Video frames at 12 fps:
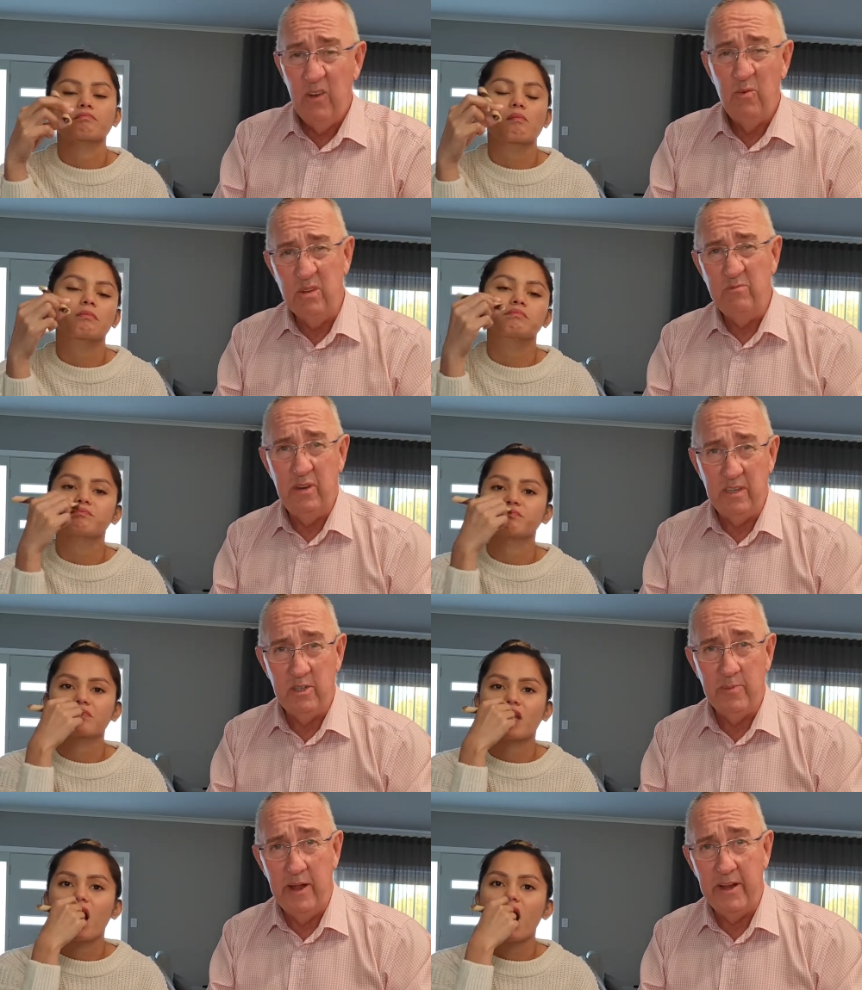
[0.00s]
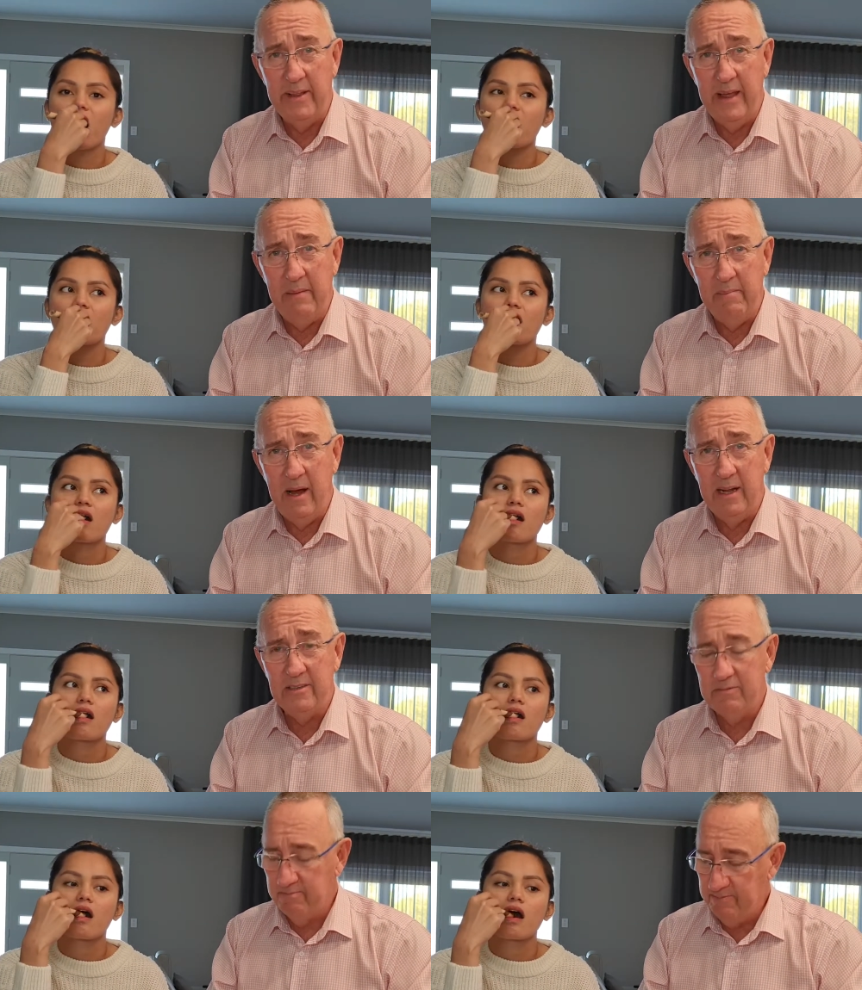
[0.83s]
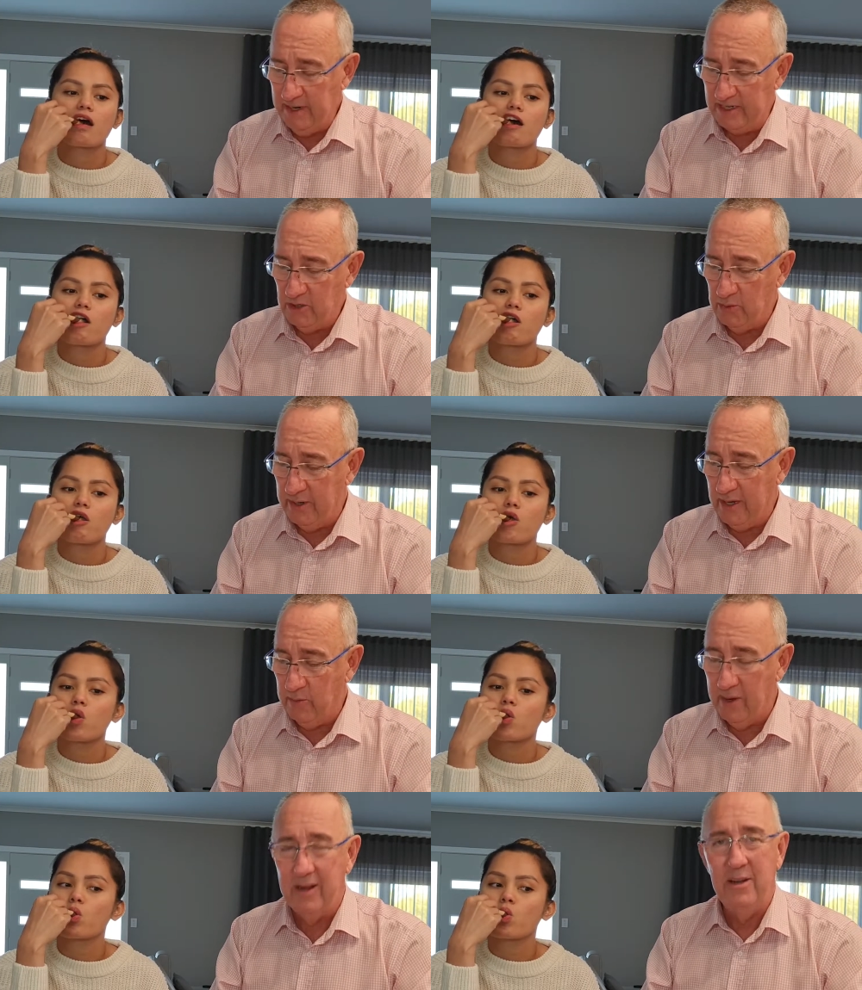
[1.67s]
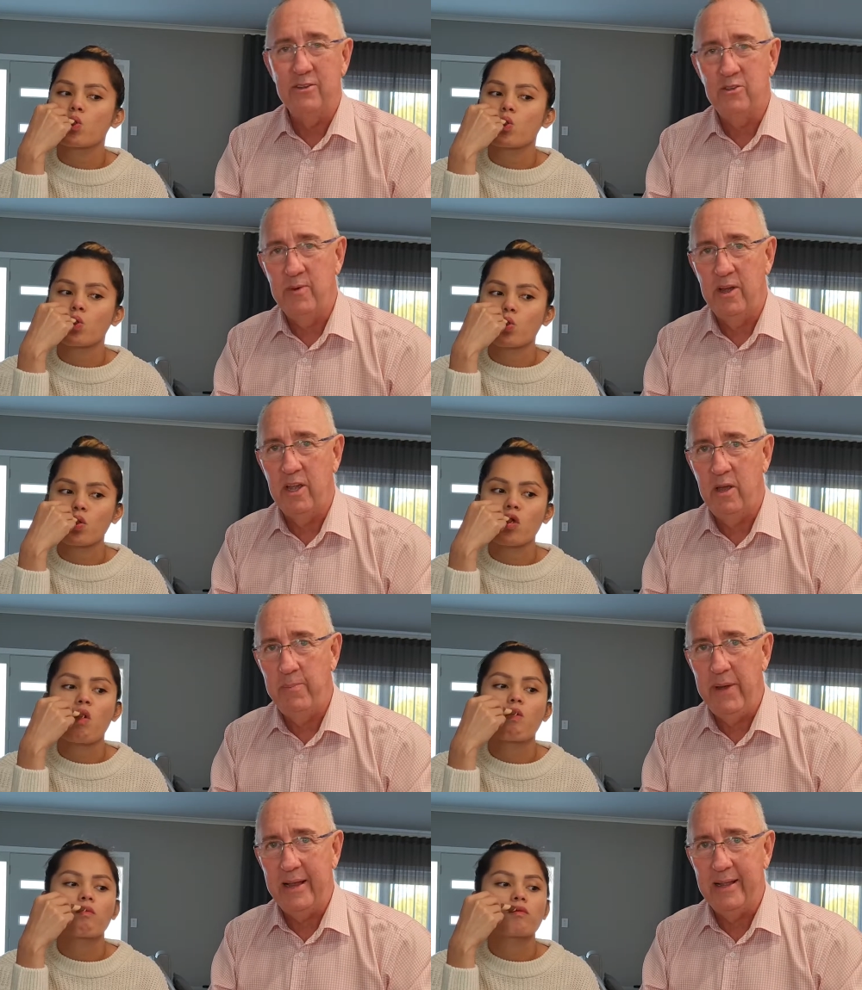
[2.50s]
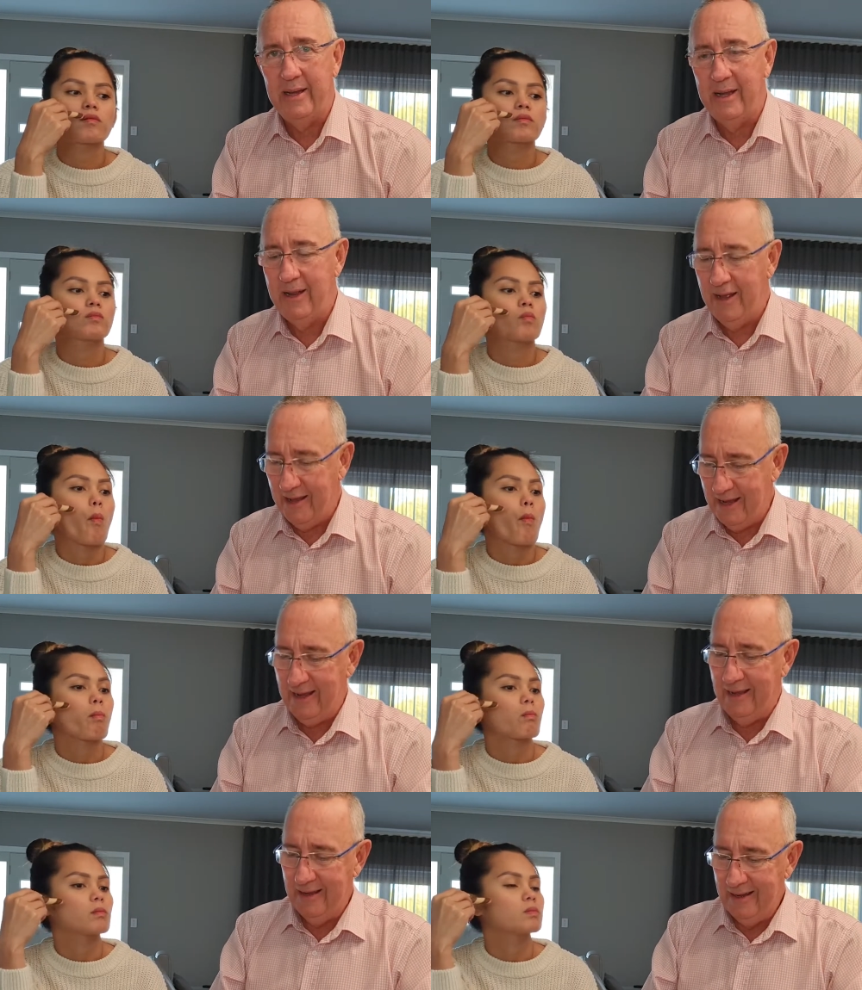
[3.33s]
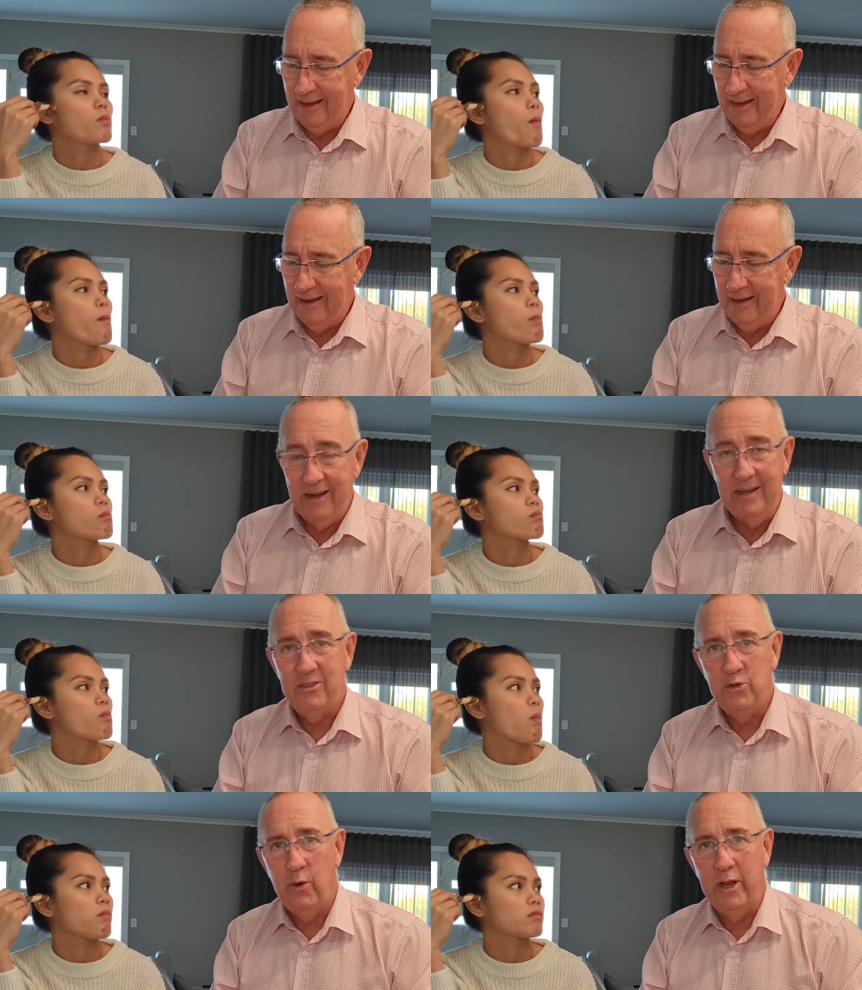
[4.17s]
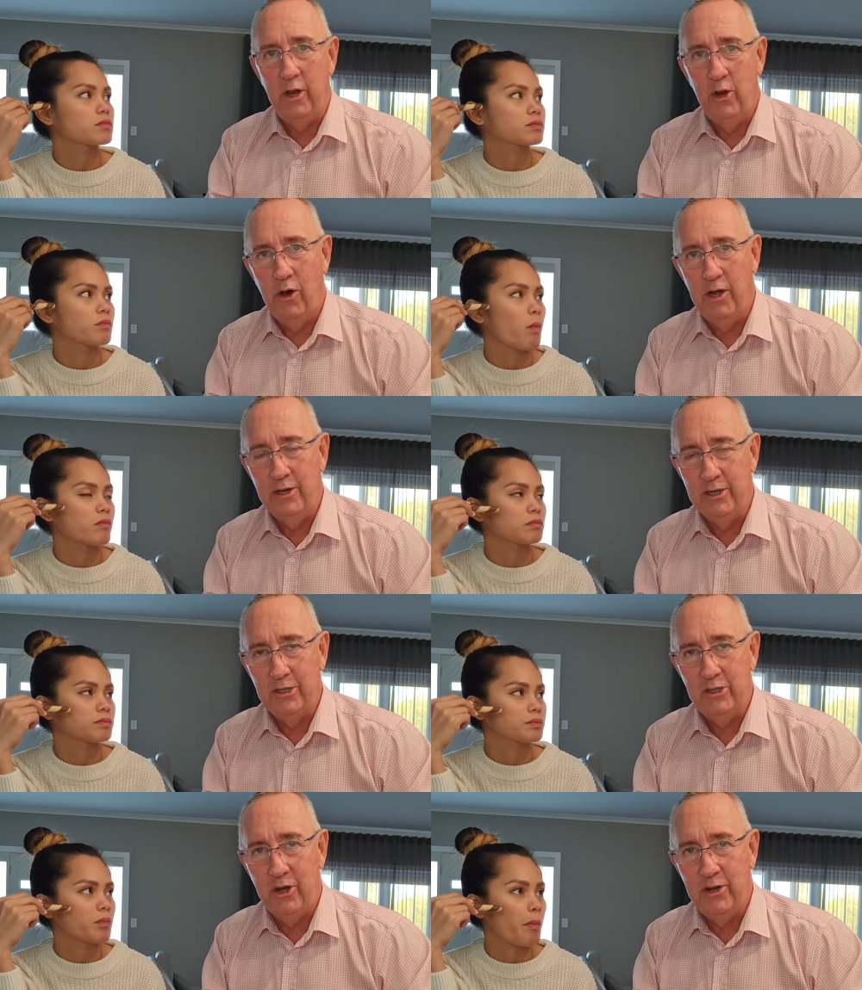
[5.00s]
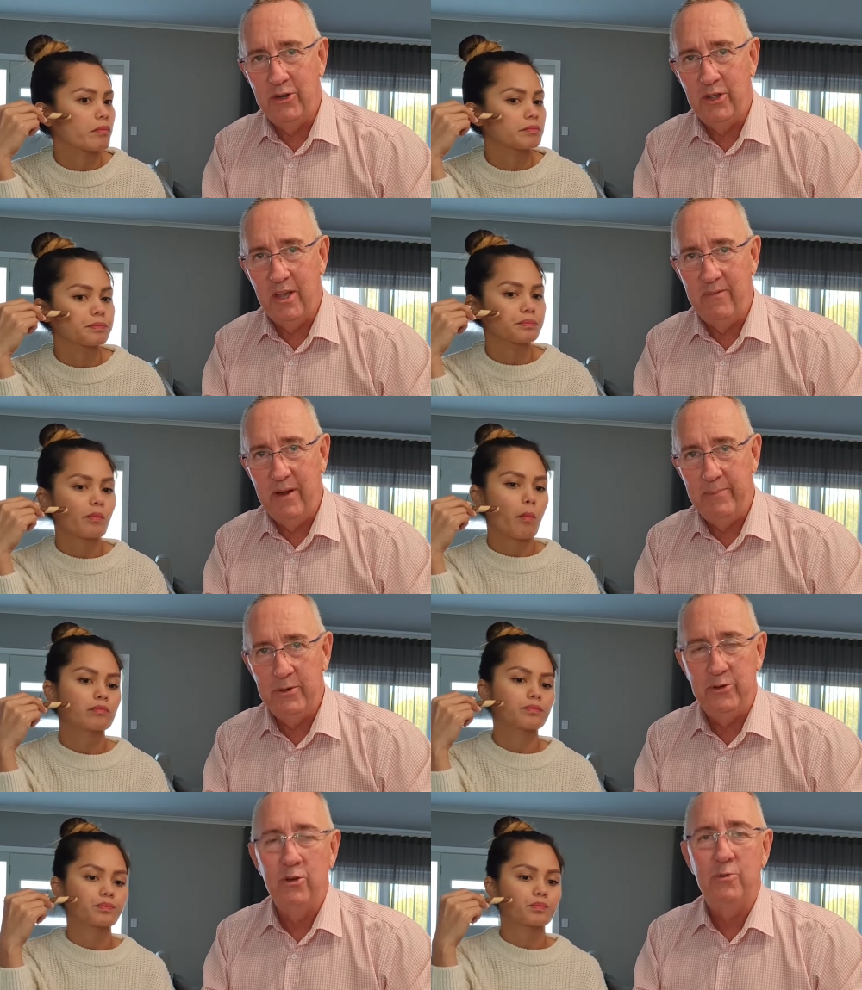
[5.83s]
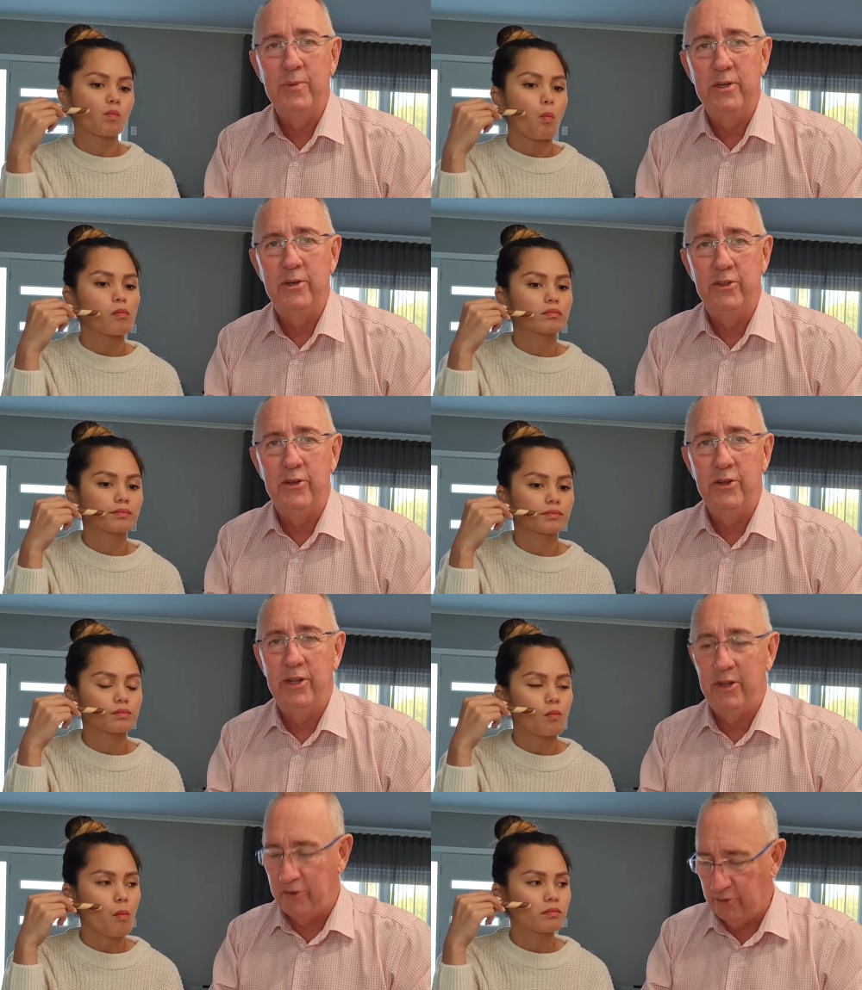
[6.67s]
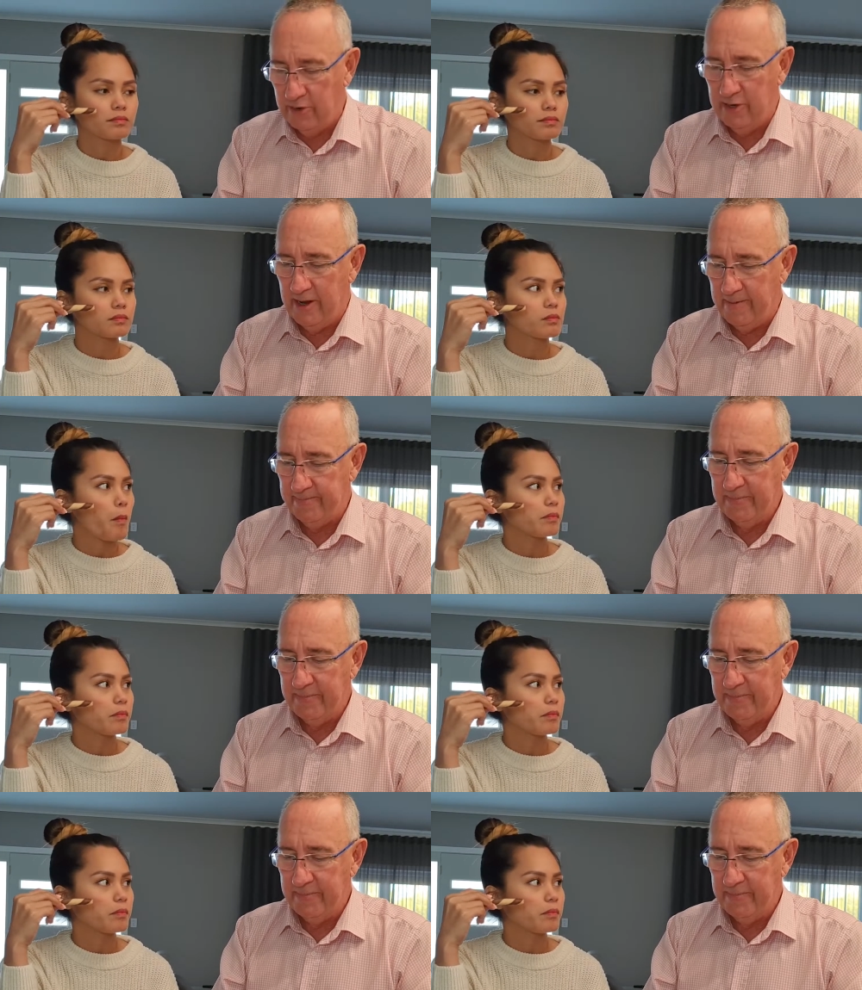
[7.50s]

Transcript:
Speaker 1: wasn't really smoking that much. At 21, I was smoking a packet a day. At 29, I decided to give up. It took me to 33.